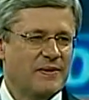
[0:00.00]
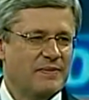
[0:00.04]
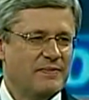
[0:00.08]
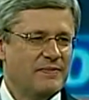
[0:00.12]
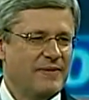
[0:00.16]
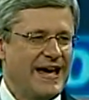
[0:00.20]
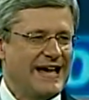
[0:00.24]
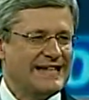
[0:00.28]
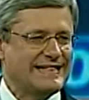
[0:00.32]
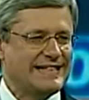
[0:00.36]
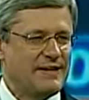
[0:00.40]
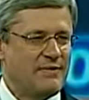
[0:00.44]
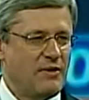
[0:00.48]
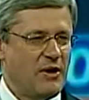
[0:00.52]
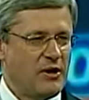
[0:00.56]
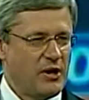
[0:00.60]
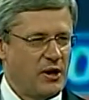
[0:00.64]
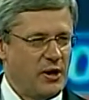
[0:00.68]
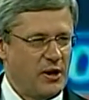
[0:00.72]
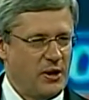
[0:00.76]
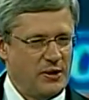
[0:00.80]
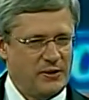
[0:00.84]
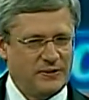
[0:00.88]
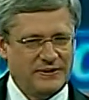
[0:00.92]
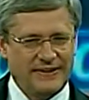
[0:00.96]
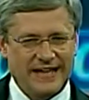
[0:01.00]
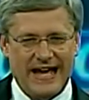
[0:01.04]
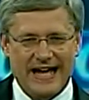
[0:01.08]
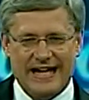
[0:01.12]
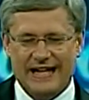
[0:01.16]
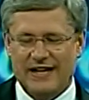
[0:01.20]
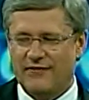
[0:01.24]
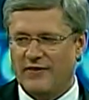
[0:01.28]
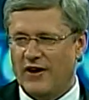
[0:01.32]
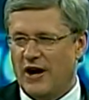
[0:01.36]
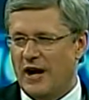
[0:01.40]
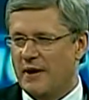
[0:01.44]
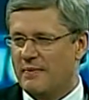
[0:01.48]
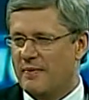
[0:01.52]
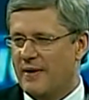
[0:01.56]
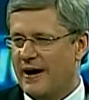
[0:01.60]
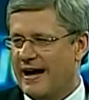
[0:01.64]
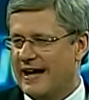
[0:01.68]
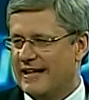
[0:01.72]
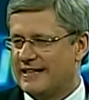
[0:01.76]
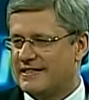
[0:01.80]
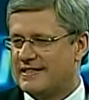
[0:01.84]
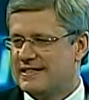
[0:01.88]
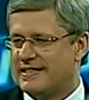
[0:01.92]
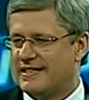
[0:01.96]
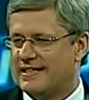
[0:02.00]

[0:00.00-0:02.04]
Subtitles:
Merci beaucoup. Thank you very much.